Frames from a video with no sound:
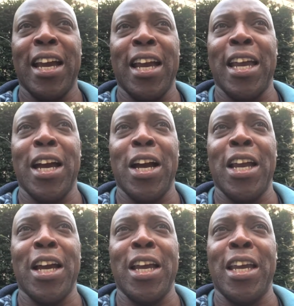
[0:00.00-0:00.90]

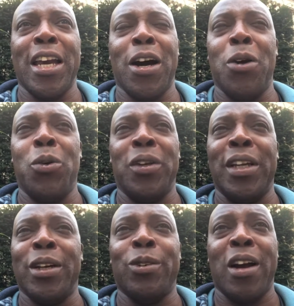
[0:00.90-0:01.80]
It only
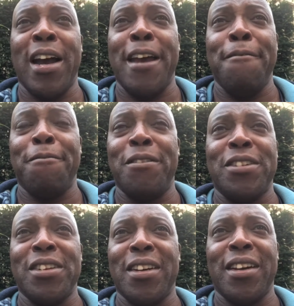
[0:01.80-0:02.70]
arrived,
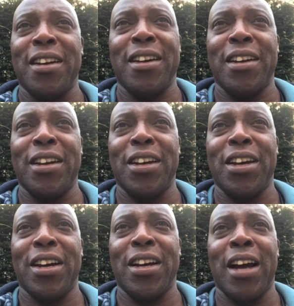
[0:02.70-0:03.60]

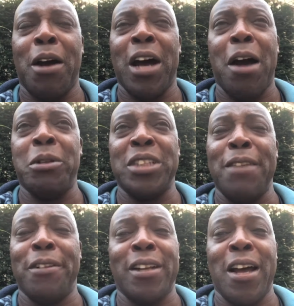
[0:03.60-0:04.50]
I was
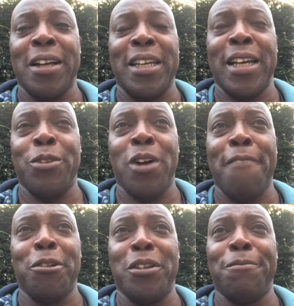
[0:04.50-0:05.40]
even lucky it
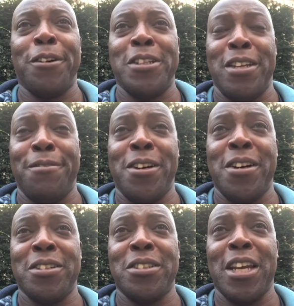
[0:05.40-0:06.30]
arrived on the 31st.
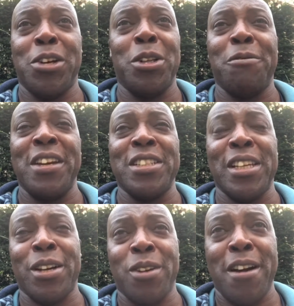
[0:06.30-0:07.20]
It could have easily
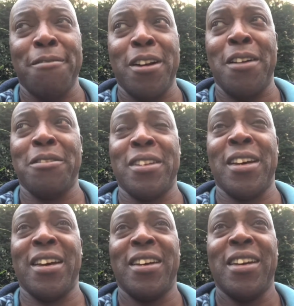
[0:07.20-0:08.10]
arrived after that.